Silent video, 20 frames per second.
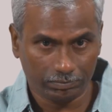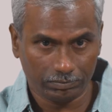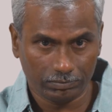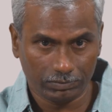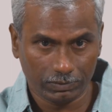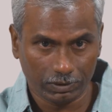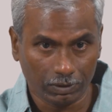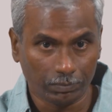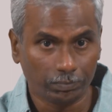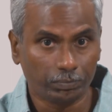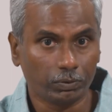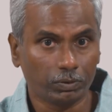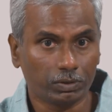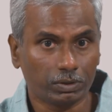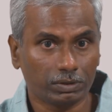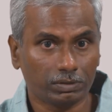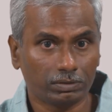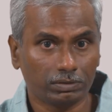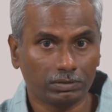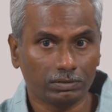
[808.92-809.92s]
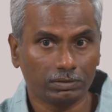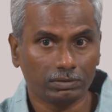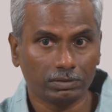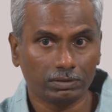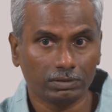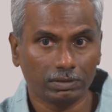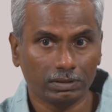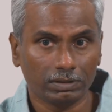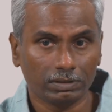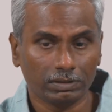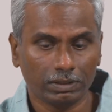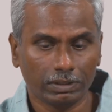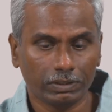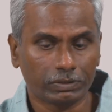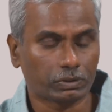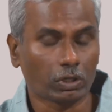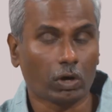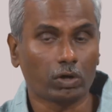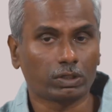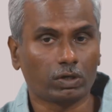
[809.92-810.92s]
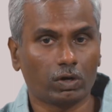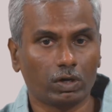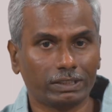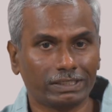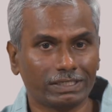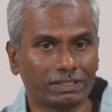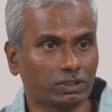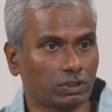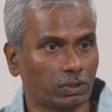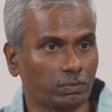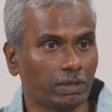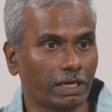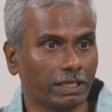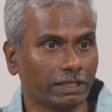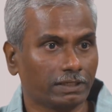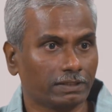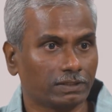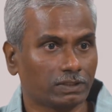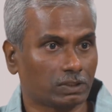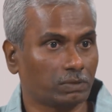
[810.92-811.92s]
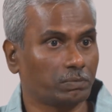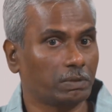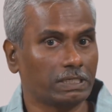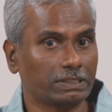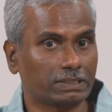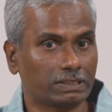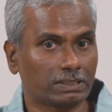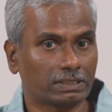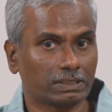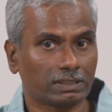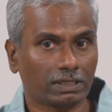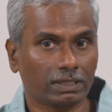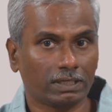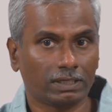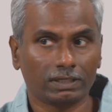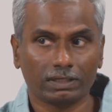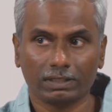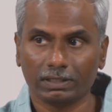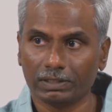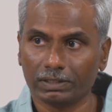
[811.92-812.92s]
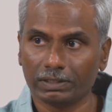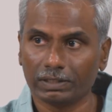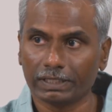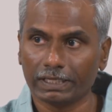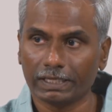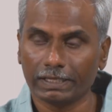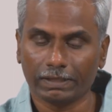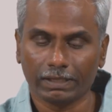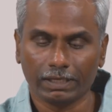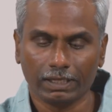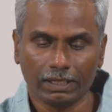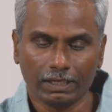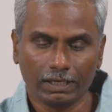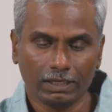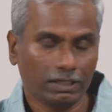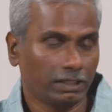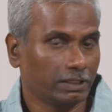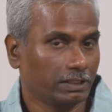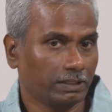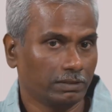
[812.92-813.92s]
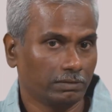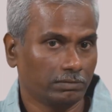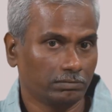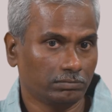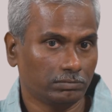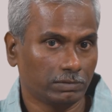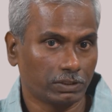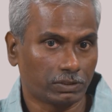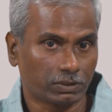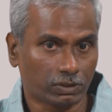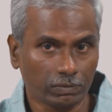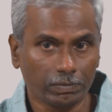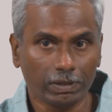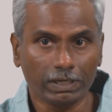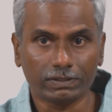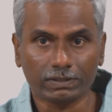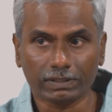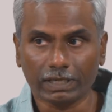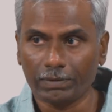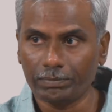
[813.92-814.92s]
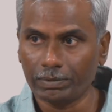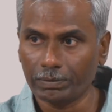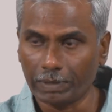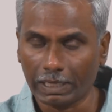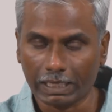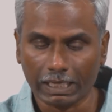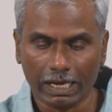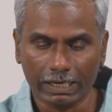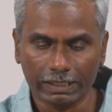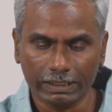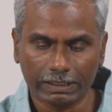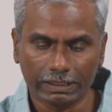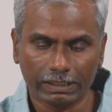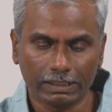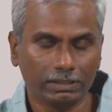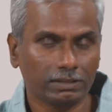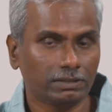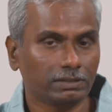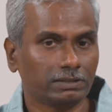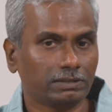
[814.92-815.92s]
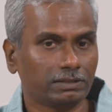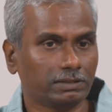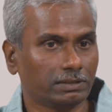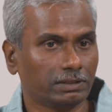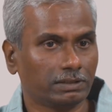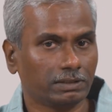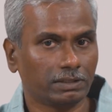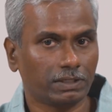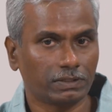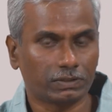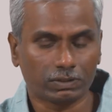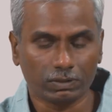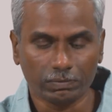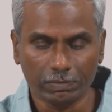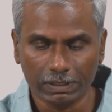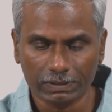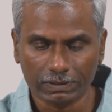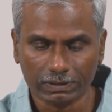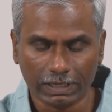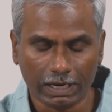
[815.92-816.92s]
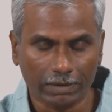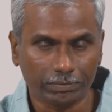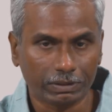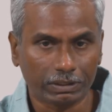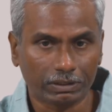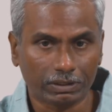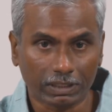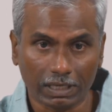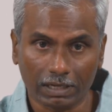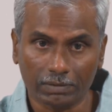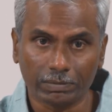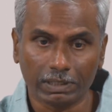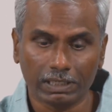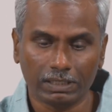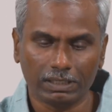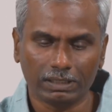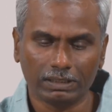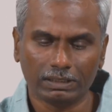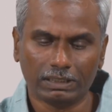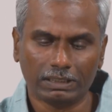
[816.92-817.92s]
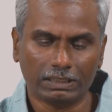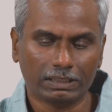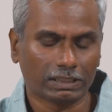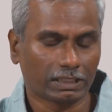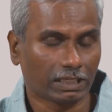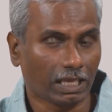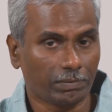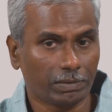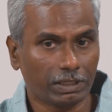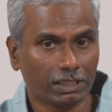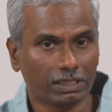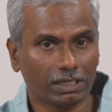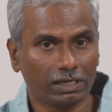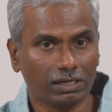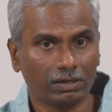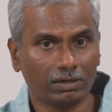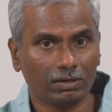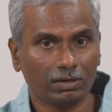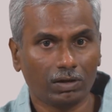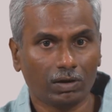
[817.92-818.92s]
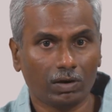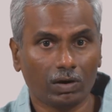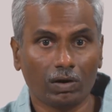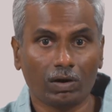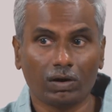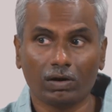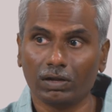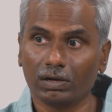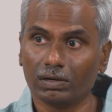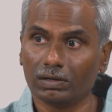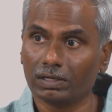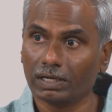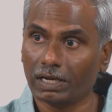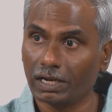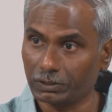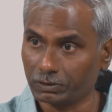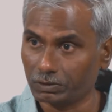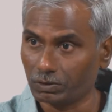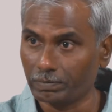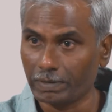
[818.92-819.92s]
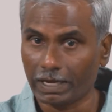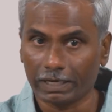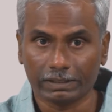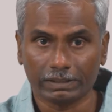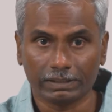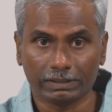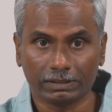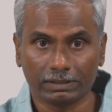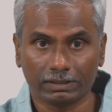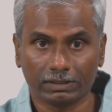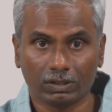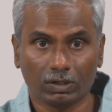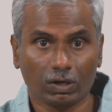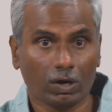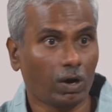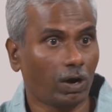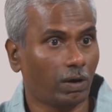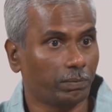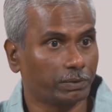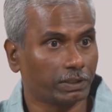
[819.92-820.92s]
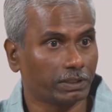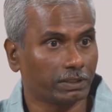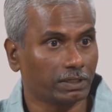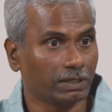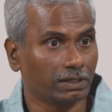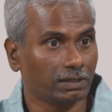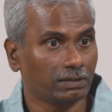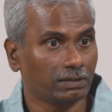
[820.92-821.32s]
input, it is all called a stimulus. Okay. The stimulus can be mechanical, the stimulus can be thermal, chemical or electromagnetic, optical